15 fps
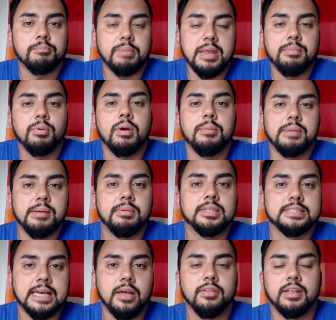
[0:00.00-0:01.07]
people won't be able to
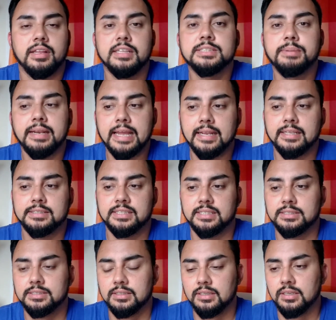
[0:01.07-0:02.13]
tell that it's been
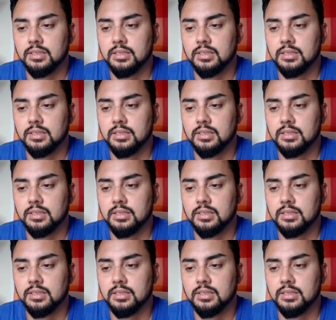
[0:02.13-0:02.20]
edited.